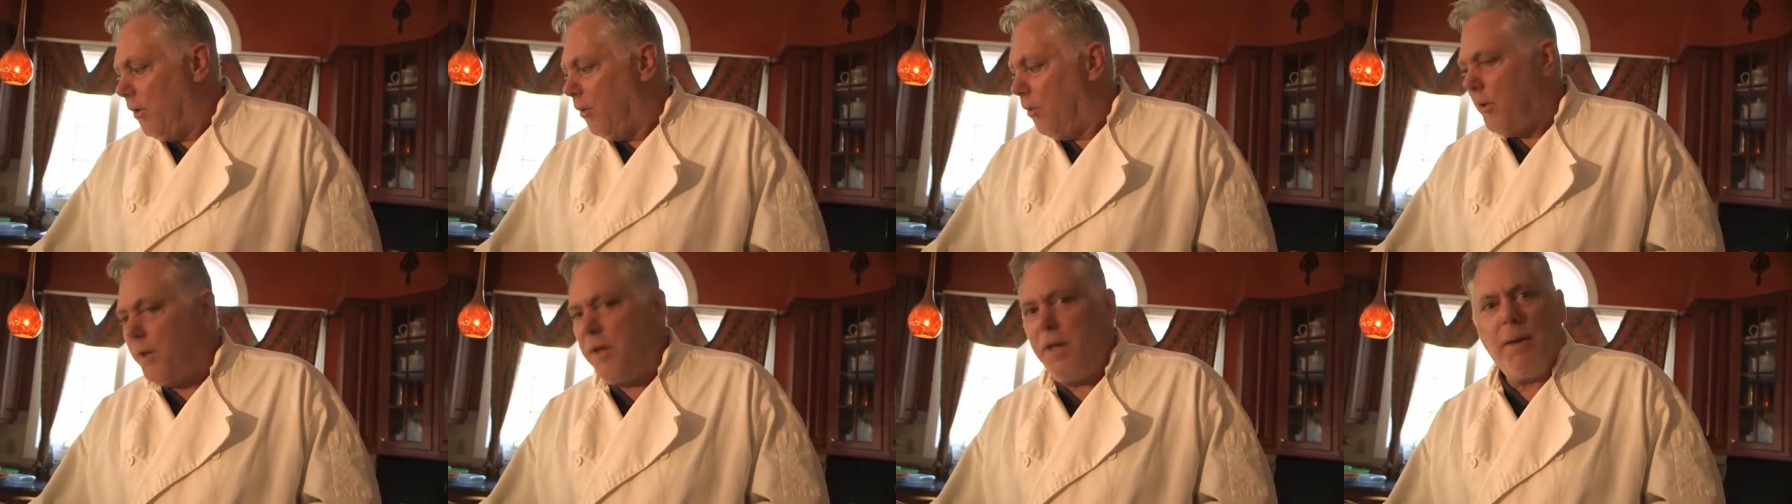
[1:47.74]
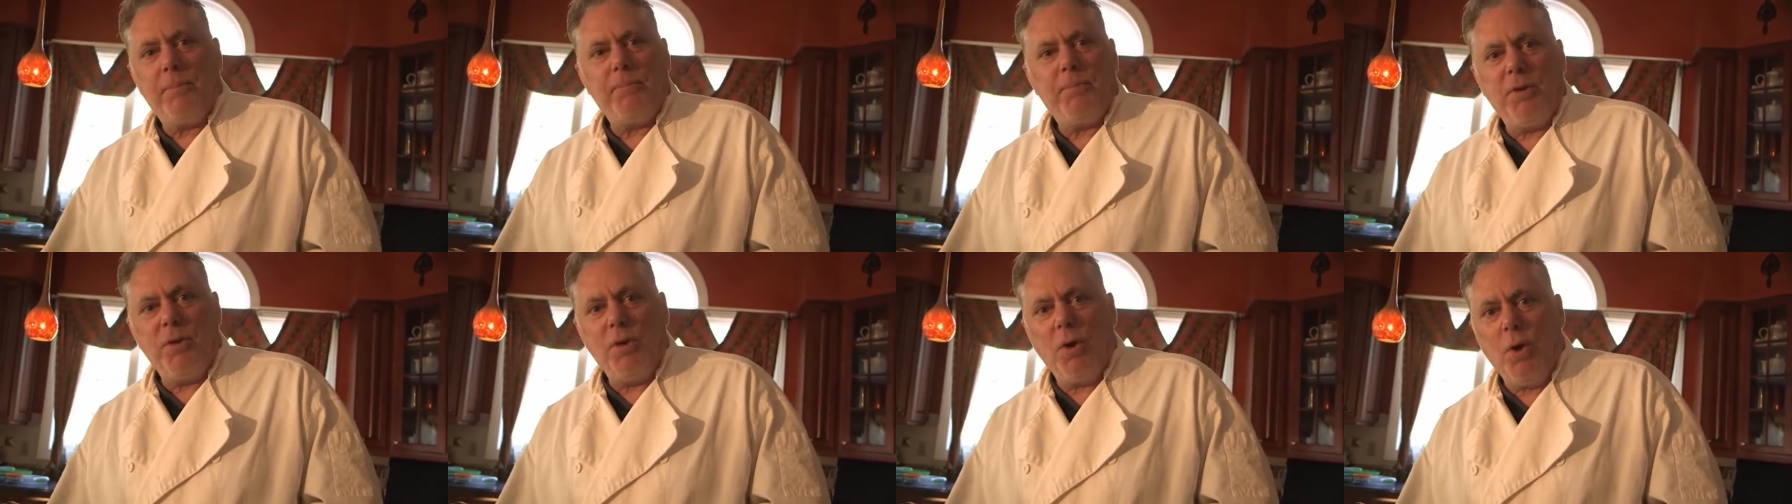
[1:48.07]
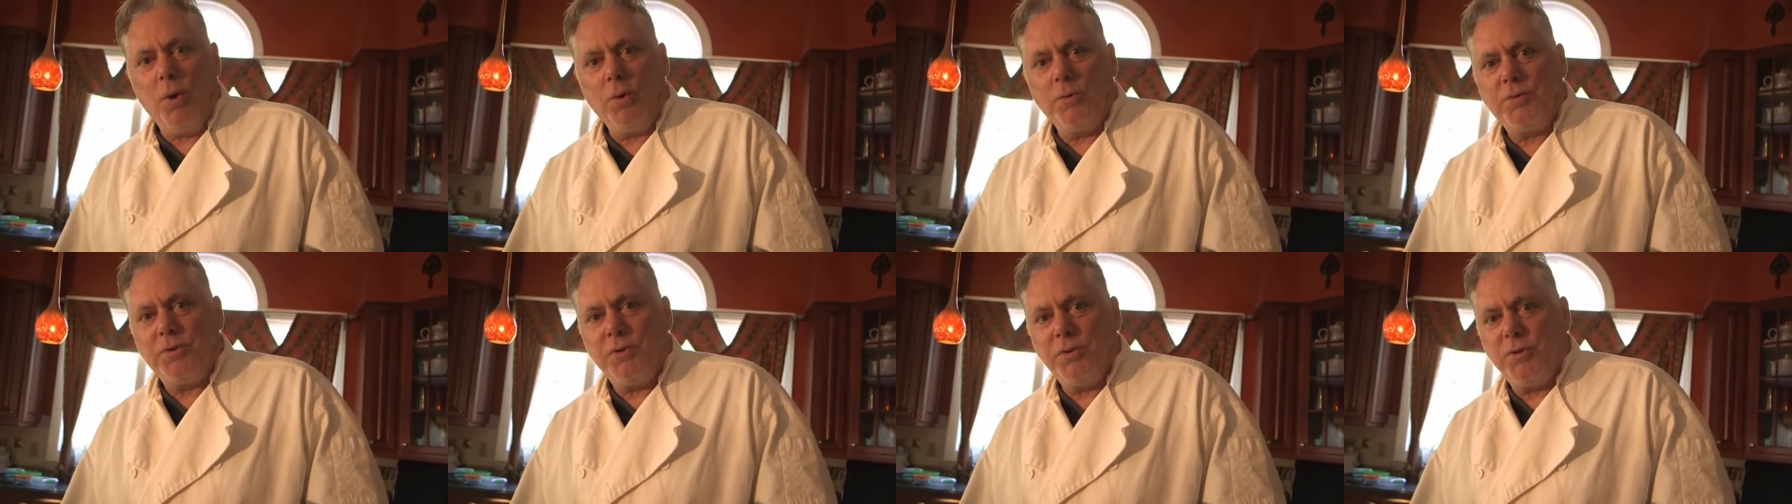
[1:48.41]
We kept the
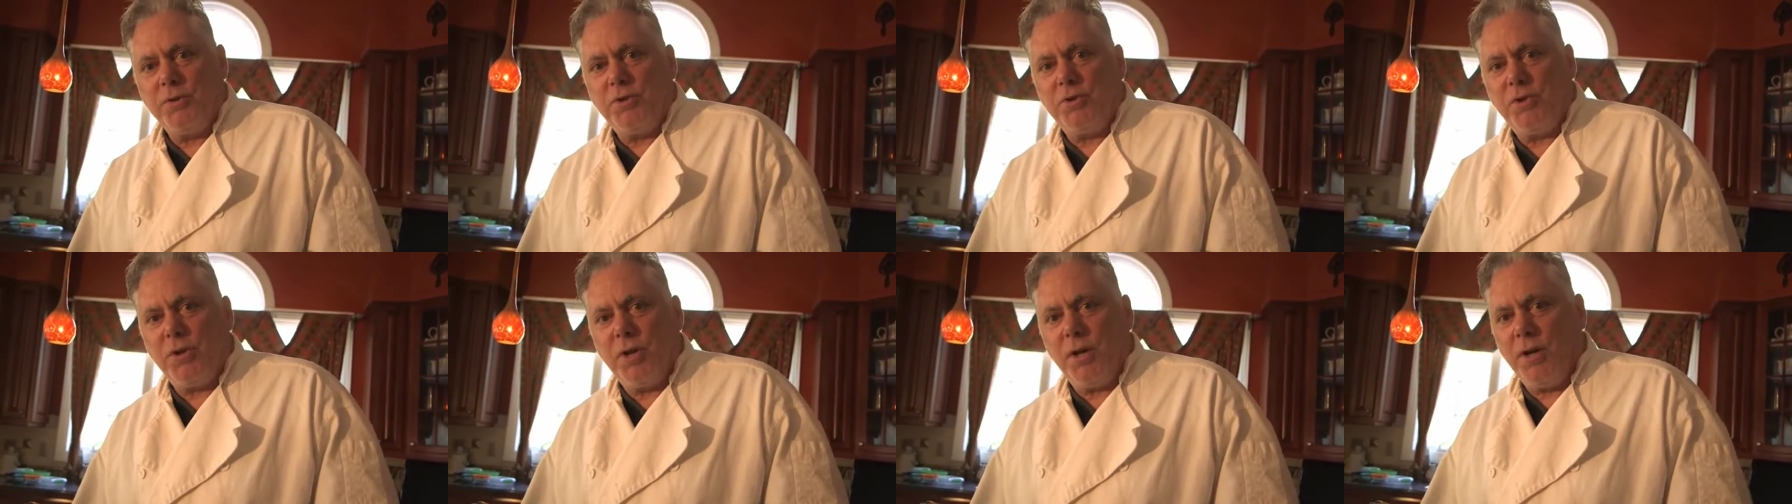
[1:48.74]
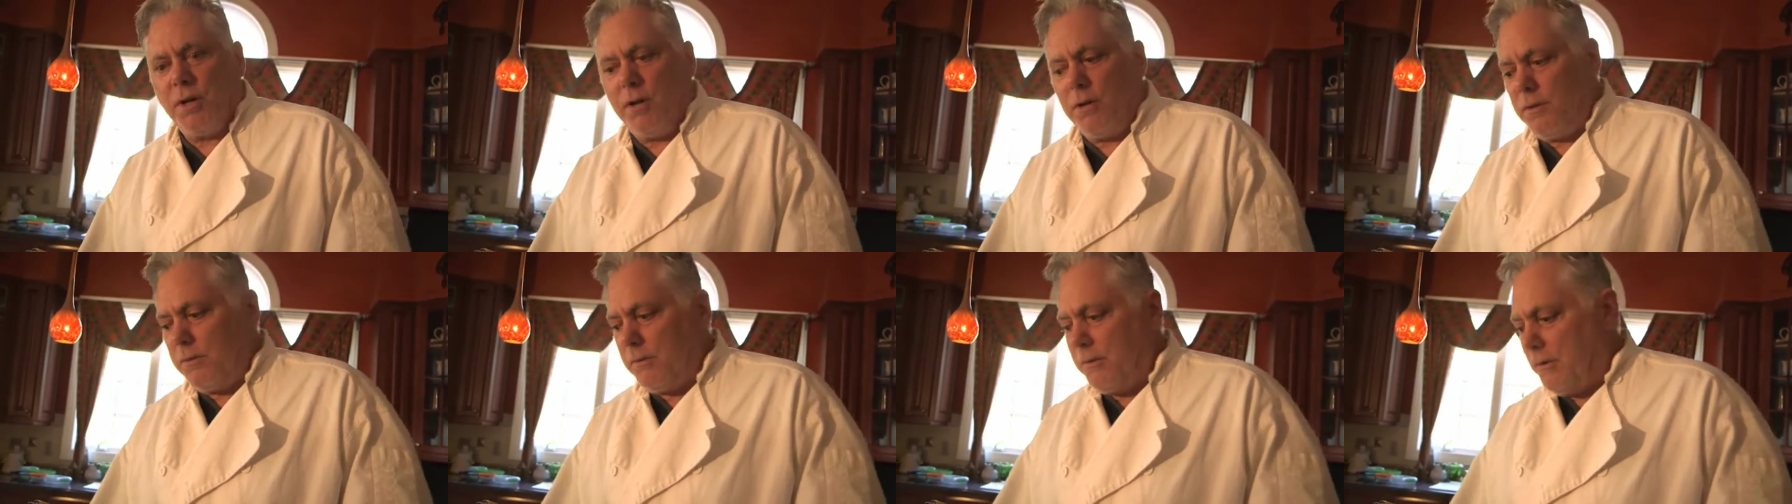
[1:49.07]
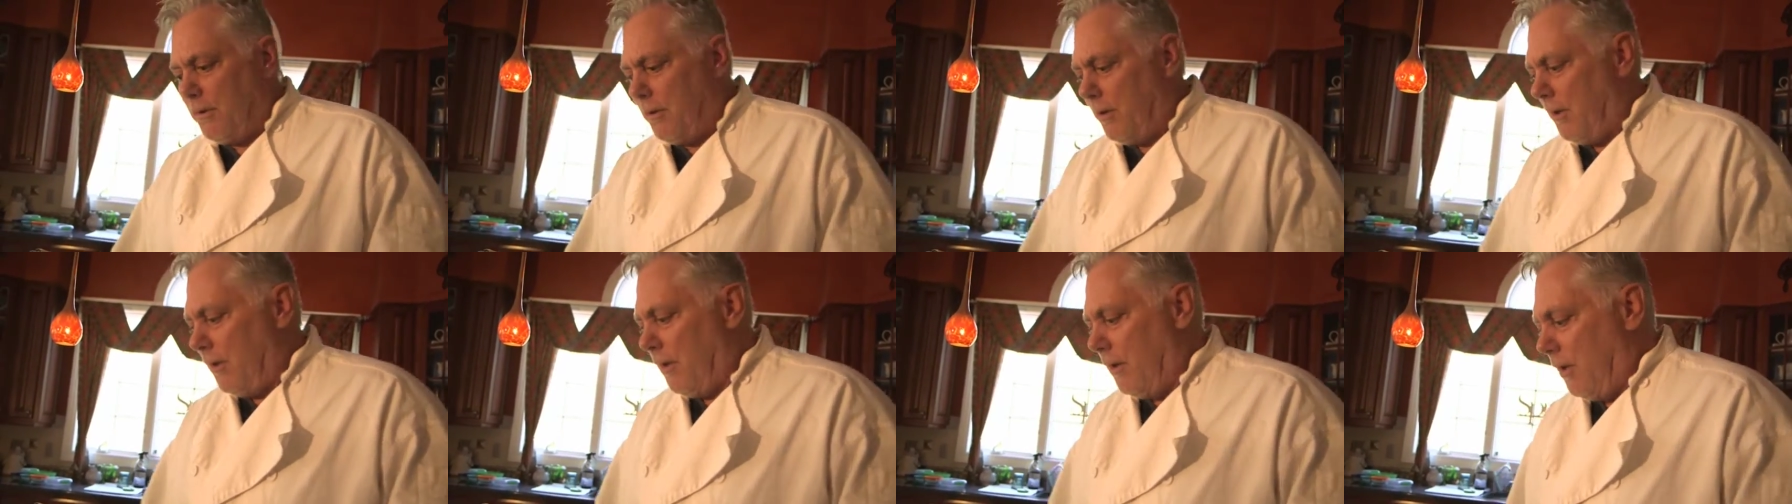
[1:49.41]
yolks in the shell.
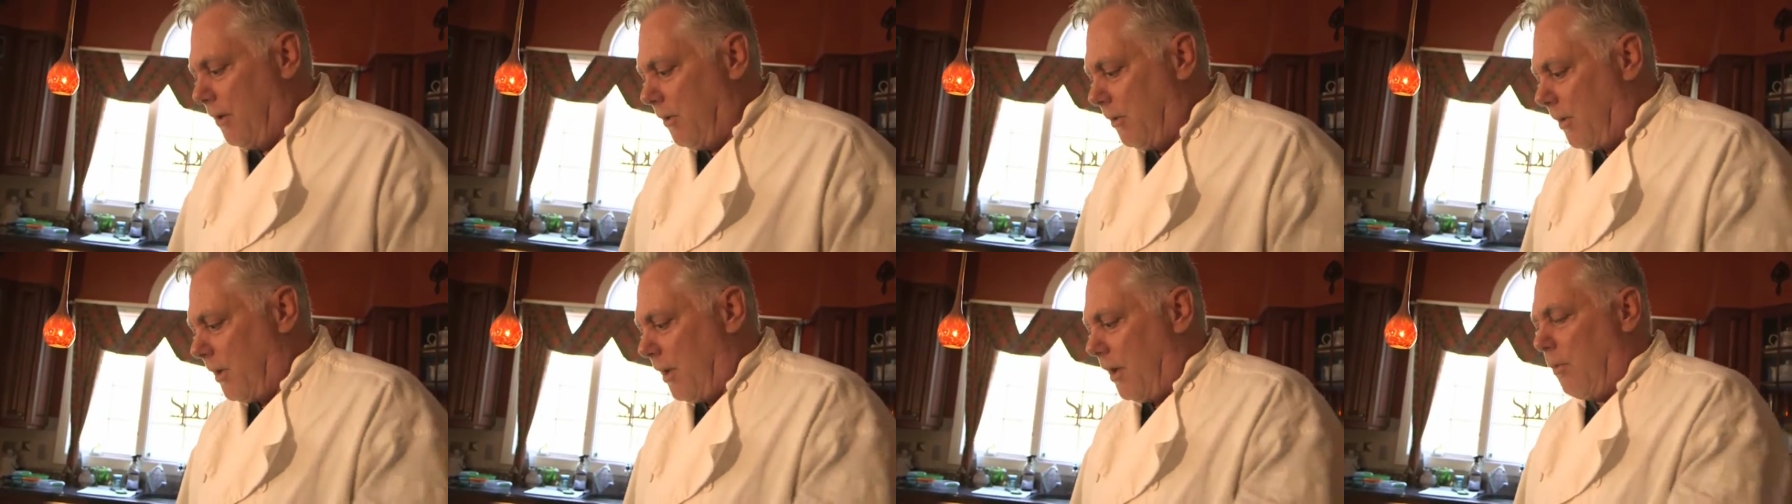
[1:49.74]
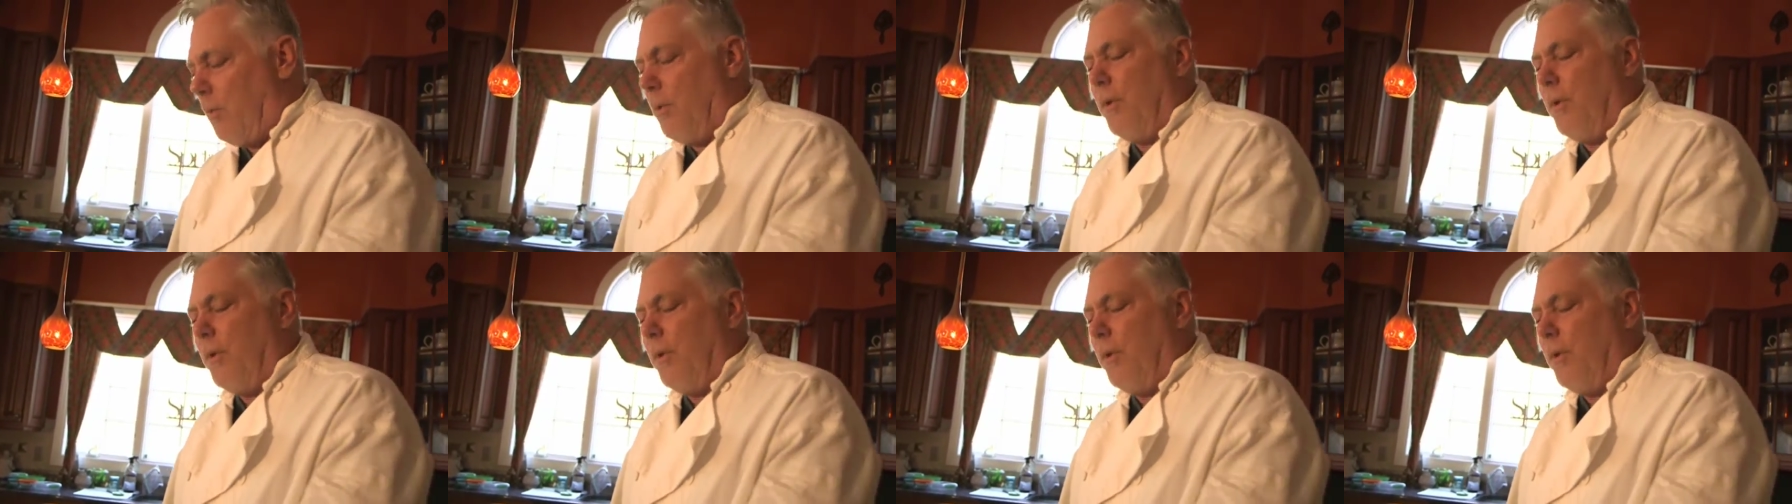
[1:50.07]
Okay,